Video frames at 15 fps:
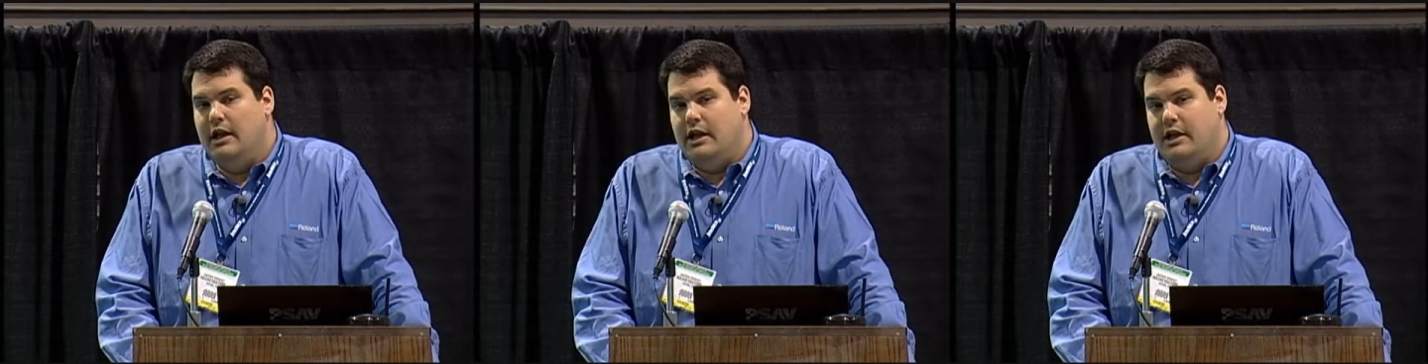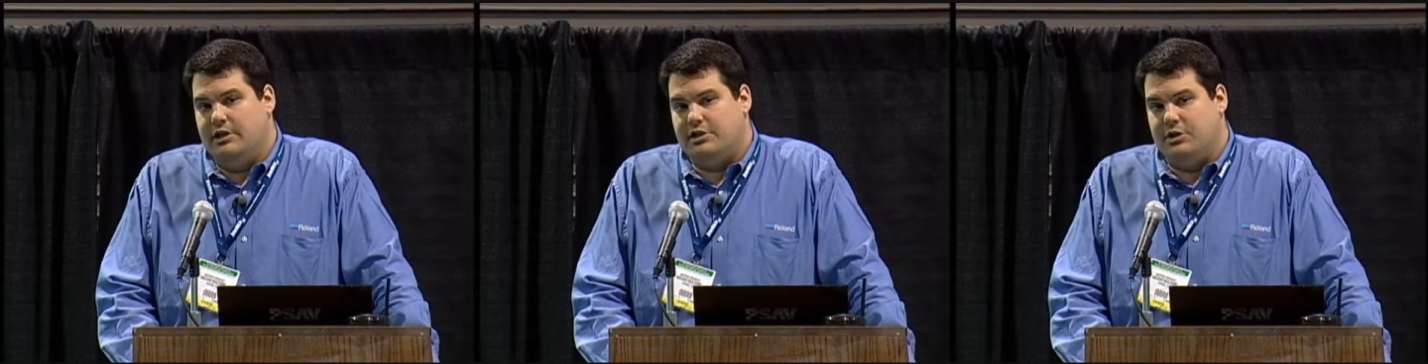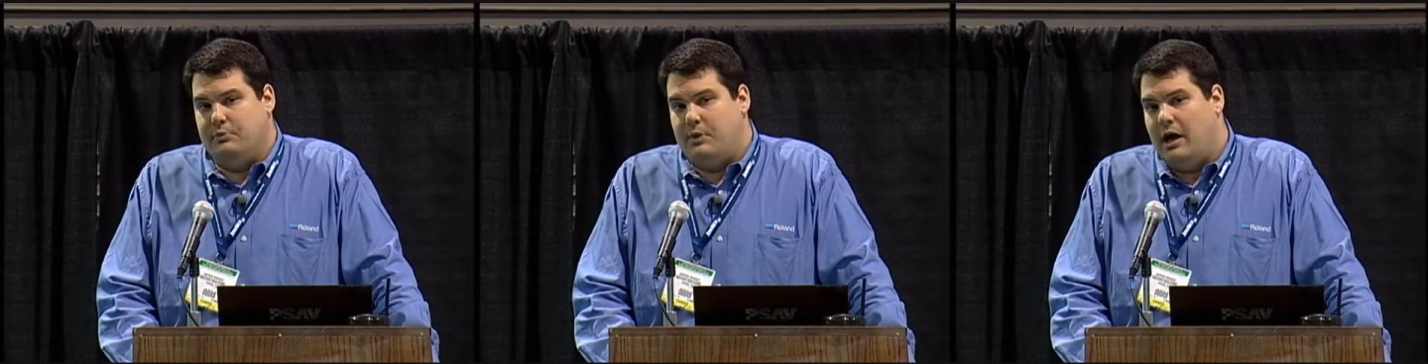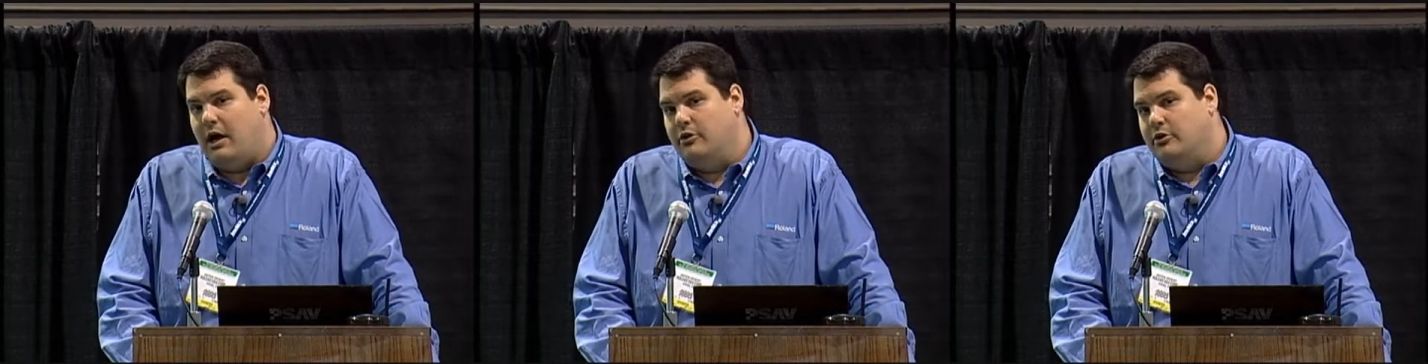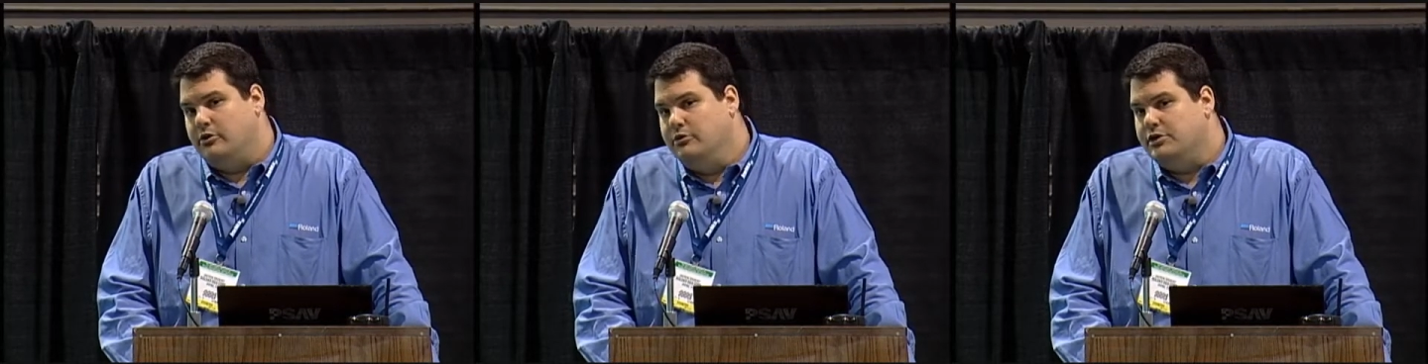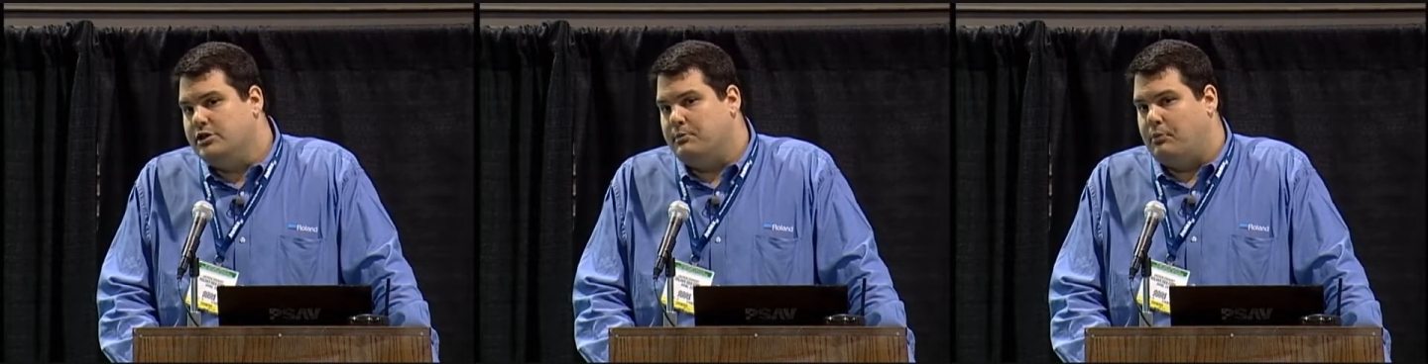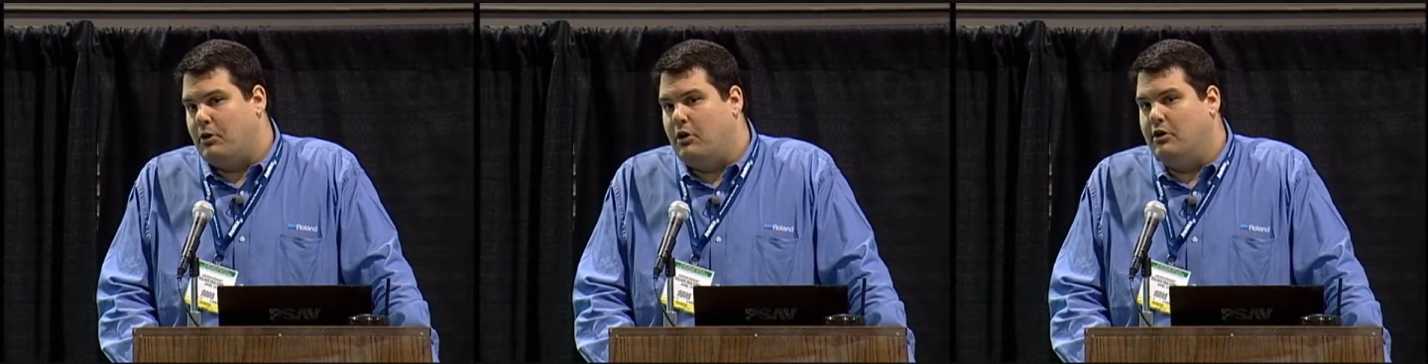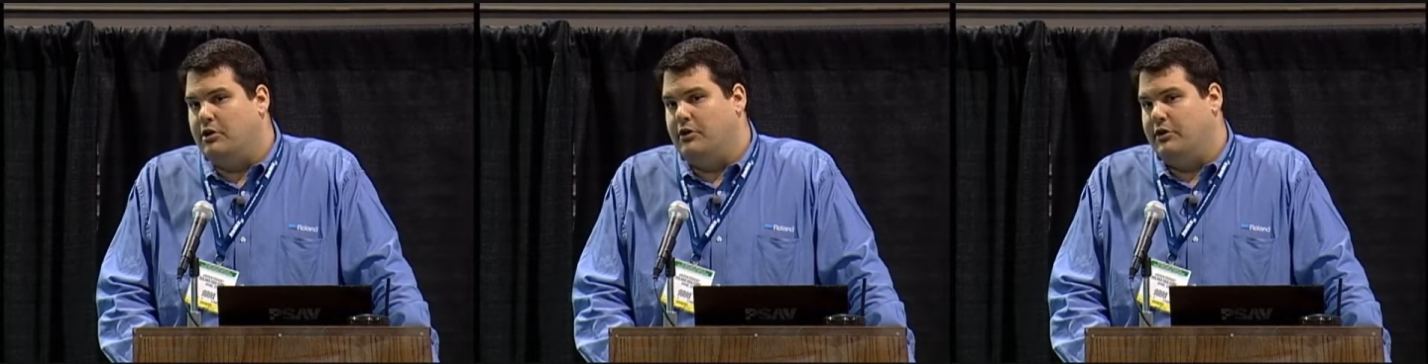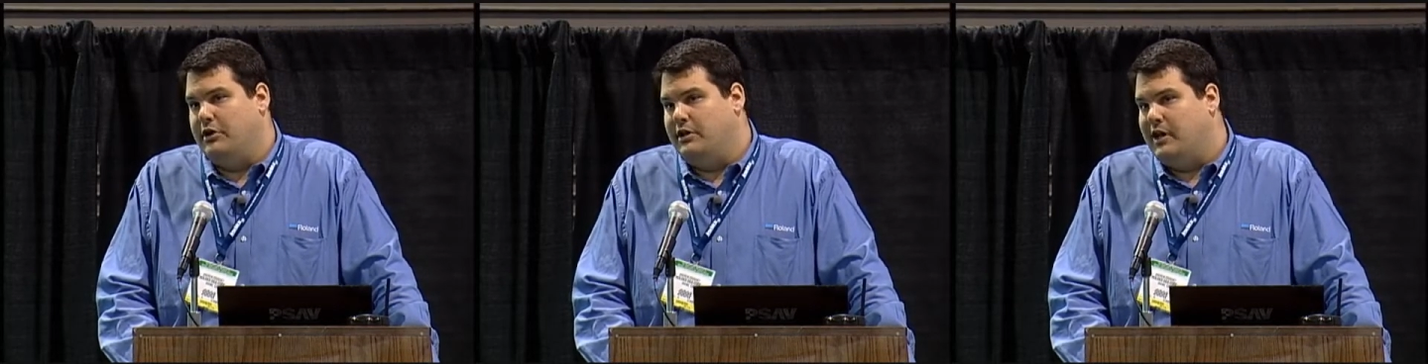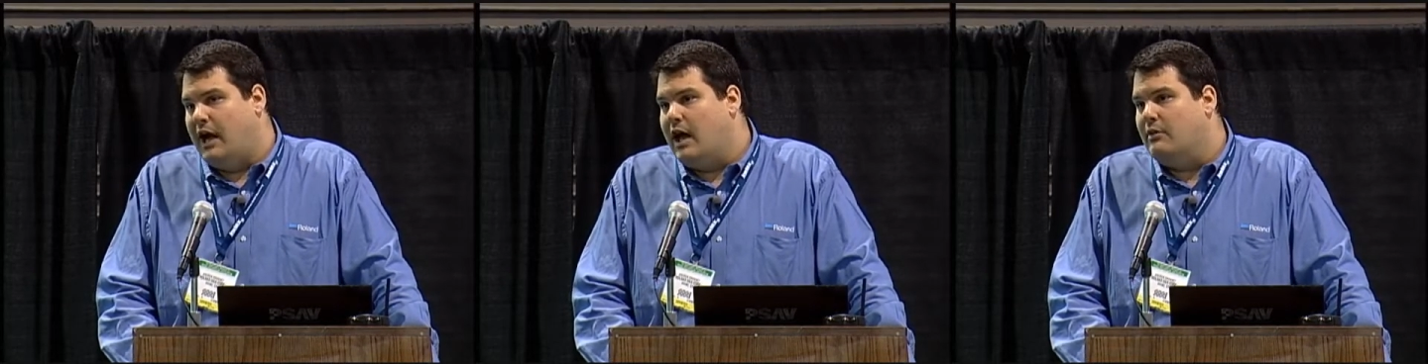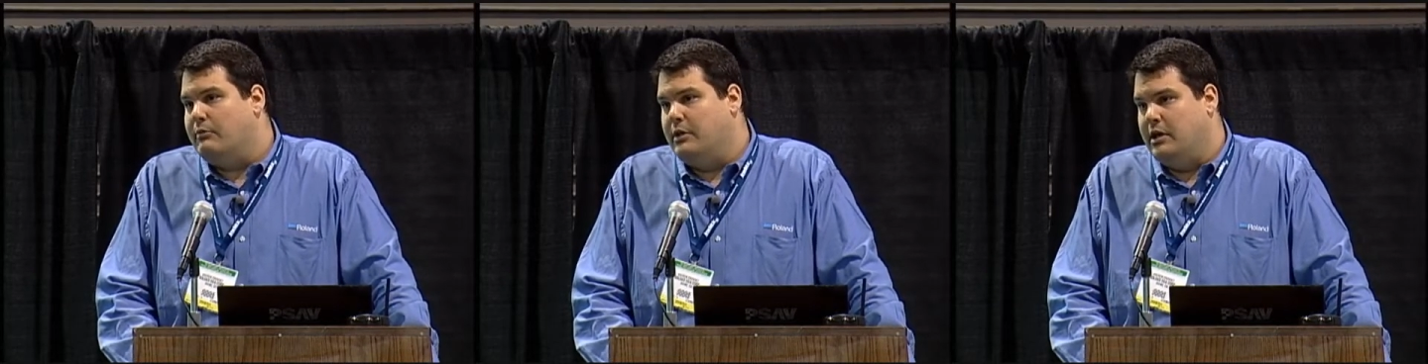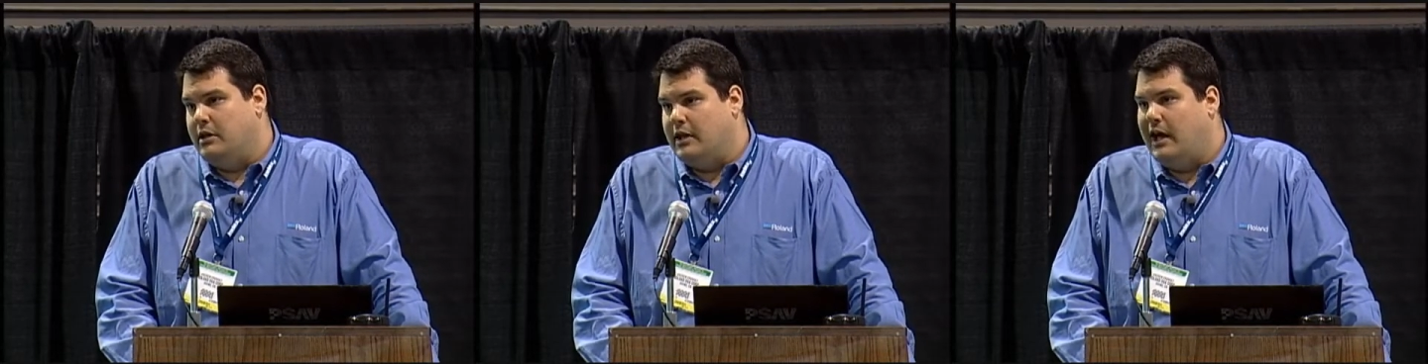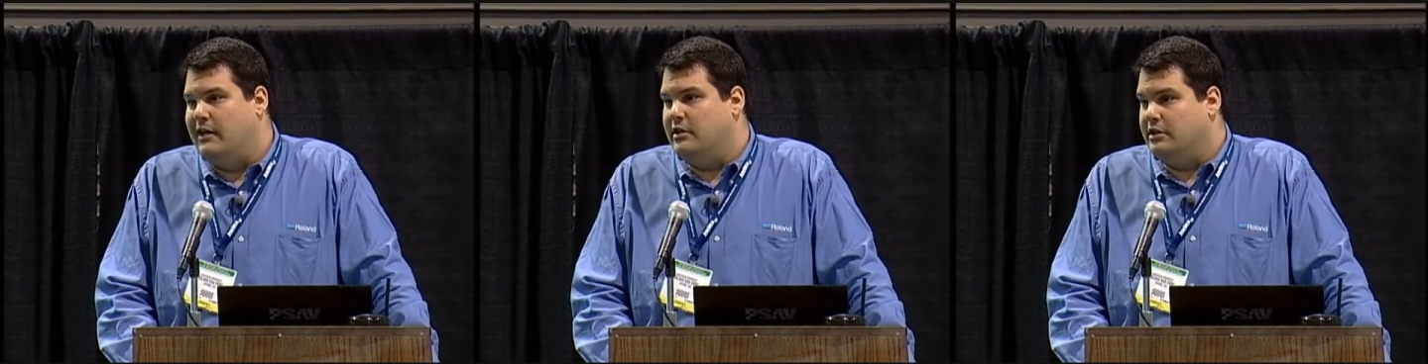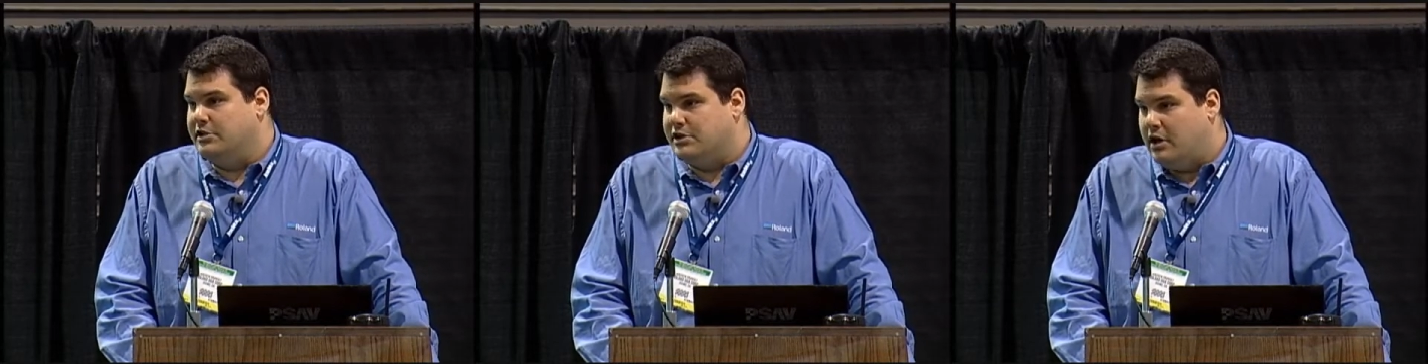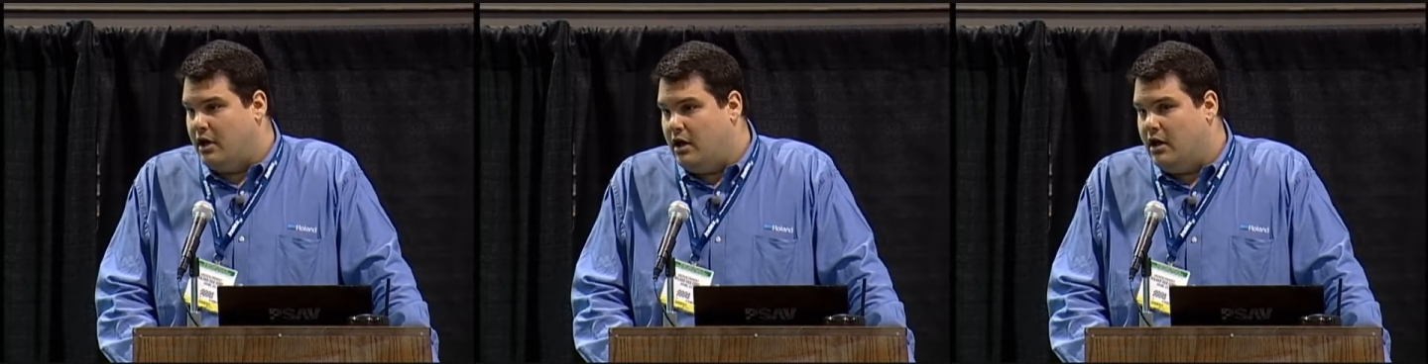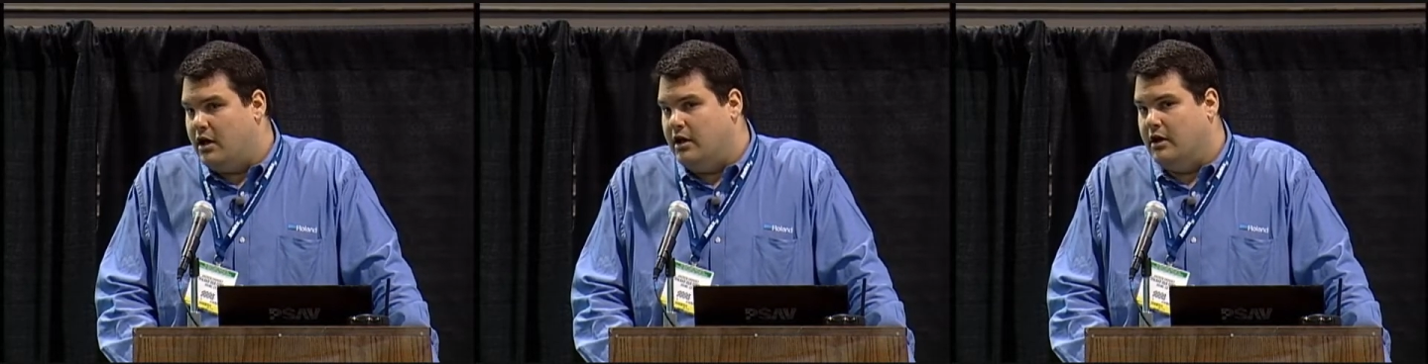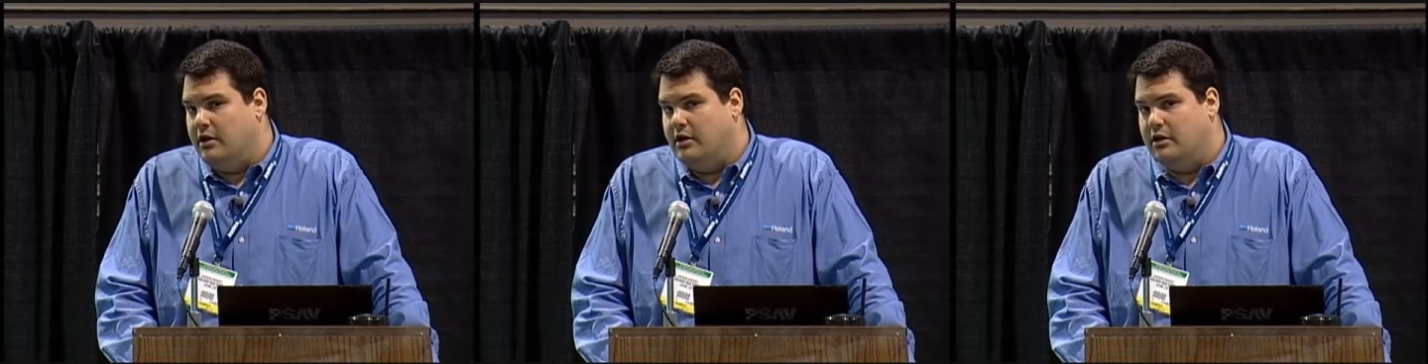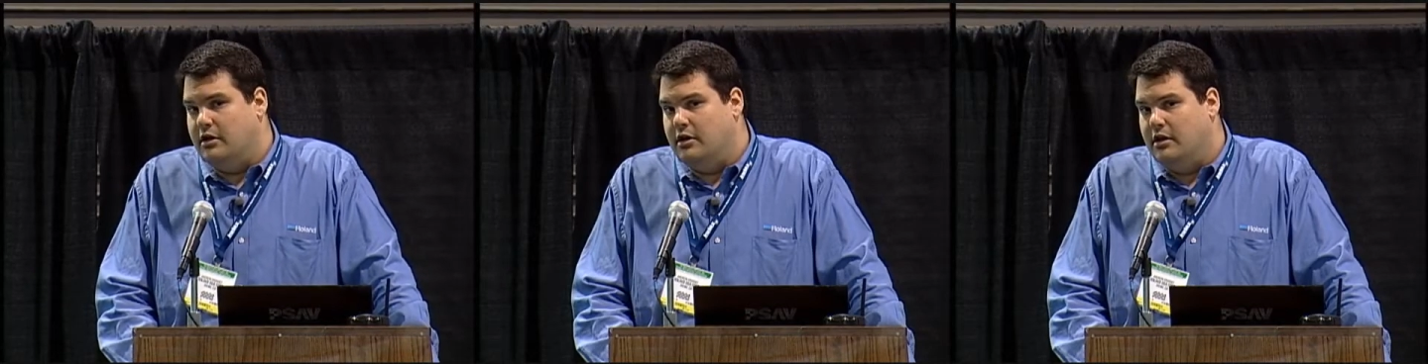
It's about who's the partner that got me to that design